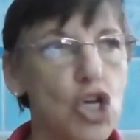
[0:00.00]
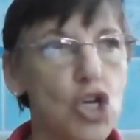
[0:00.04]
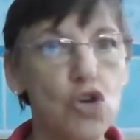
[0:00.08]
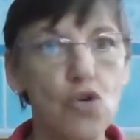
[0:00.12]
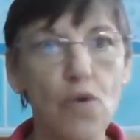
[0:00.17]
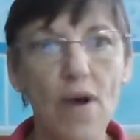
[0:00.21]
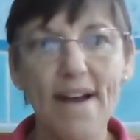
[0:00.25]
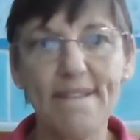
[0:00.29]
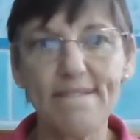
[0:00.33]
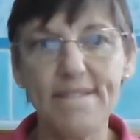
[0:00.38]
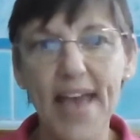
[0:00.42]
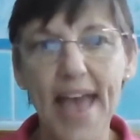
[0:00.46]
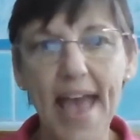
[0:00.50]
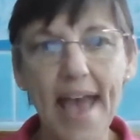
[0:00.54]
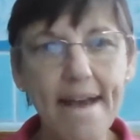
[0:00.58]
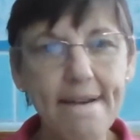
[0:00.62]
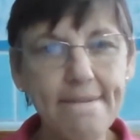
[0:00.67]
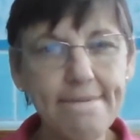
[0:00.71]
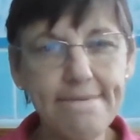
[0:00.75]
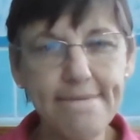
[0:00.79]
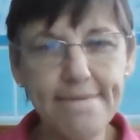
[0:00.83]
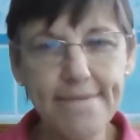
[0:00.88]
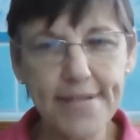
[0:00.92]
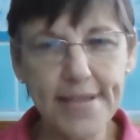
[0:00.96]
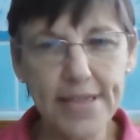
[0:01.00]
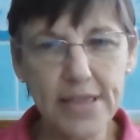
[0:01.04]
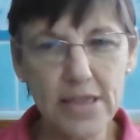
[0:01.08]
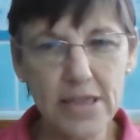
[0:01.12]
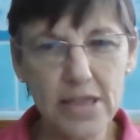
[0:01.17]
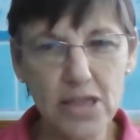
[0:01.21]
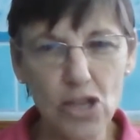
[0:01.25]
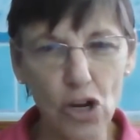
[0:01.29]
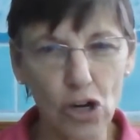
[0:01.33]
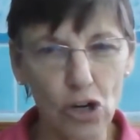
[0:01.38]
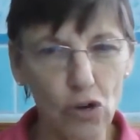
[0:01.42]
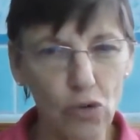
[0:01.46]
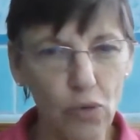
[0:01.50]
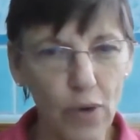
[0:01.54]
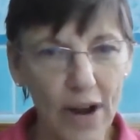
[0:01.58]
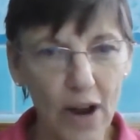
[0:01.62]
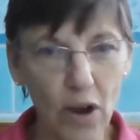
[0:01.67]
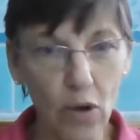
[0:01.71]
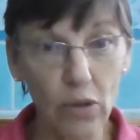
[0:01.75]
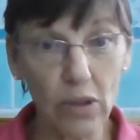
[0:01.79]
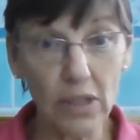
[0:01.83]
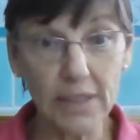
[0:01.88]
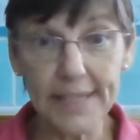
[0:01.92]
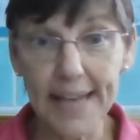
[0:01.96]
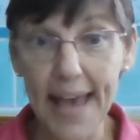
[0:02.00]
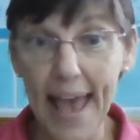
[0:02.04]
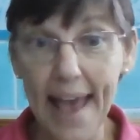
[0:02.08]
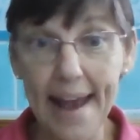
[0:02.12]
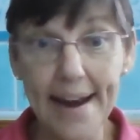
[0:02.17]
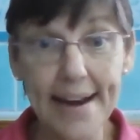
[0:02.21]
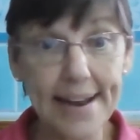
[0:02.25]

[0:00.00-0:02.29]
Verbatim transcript: you have every your Crayolas,